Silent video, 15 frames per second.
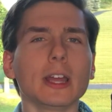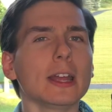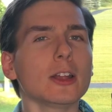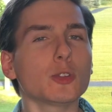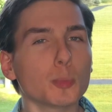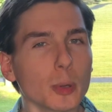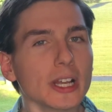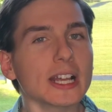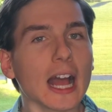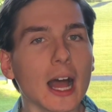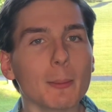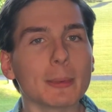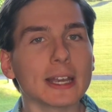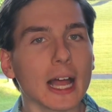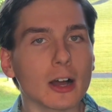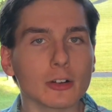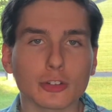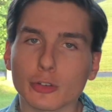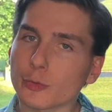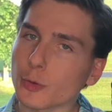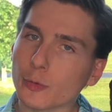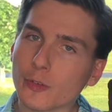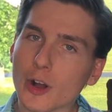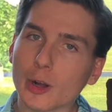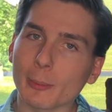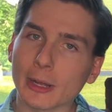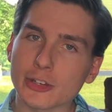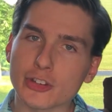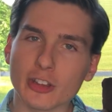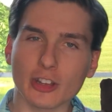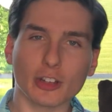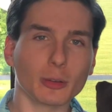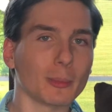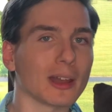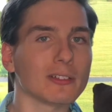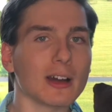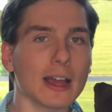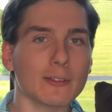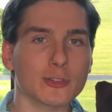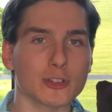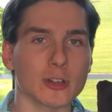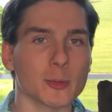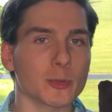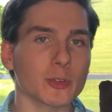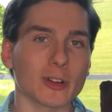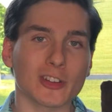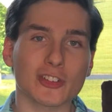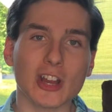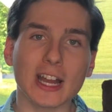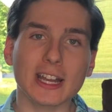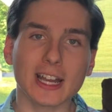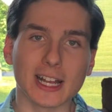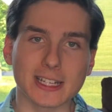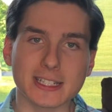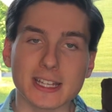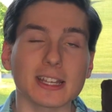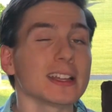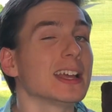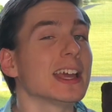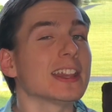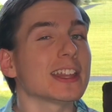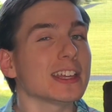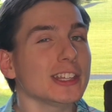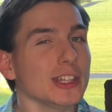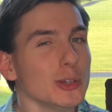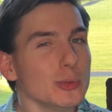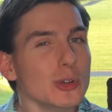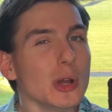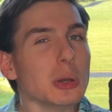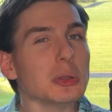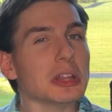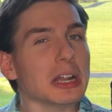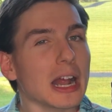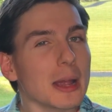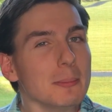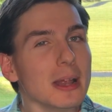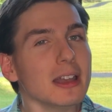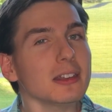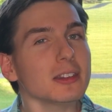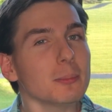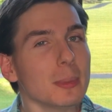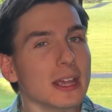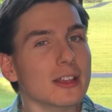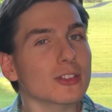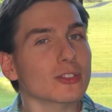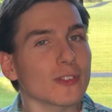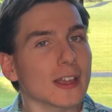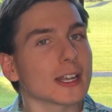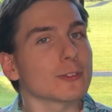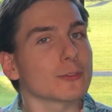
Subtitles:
It's pretty common knowledge if you follow my channel and my live streams to shiny hunting that you know that I'm not the biggest fan of